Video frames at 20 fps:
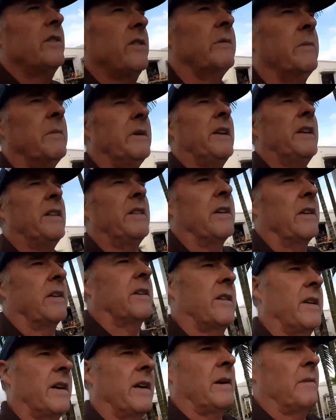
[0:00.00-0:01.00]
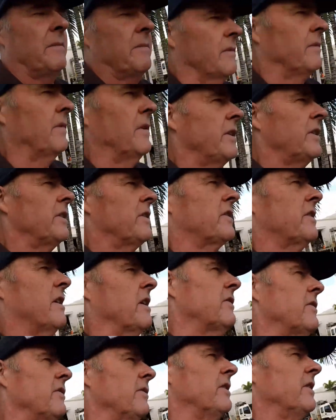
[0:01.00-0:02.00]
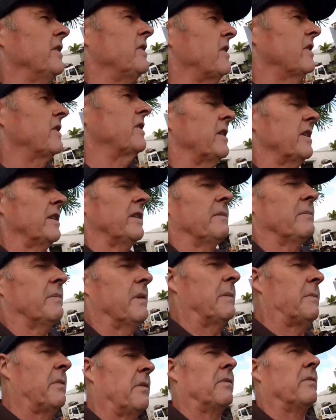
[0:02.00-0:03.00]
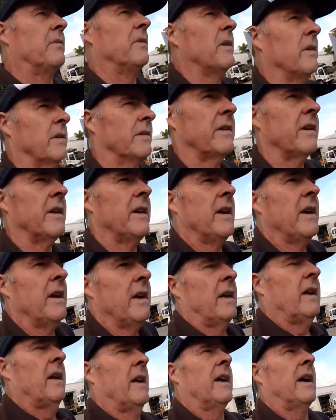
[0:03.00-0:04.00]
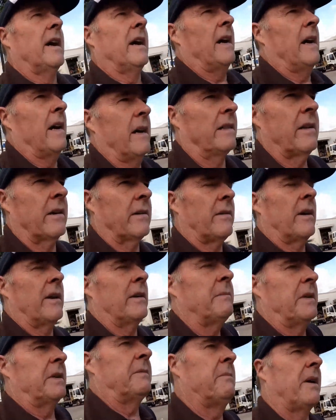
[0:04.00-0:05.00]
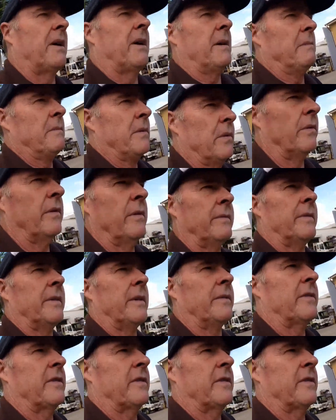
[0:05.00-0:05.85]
to me that with this social distancing that people want, like I've been buying more of